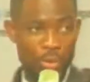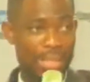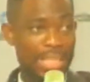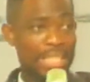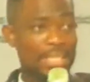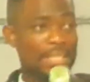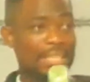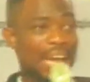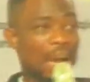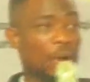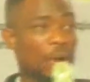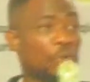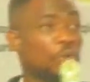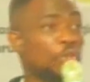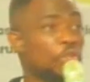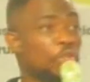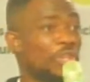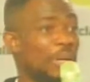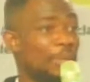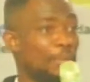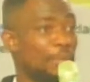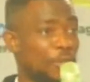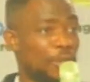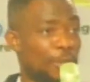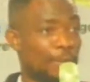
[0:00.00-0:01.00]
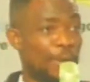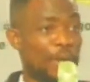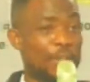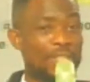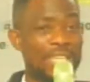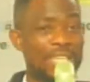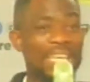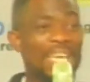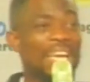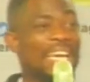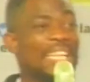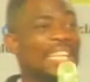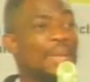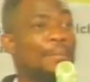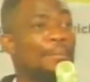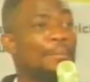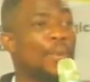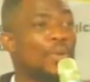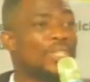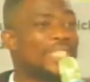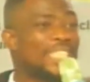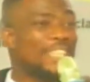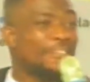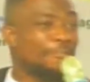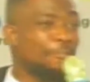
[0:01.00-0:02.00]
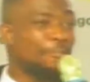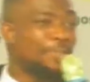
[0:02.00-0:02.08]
These are good dreams. But you see, the motive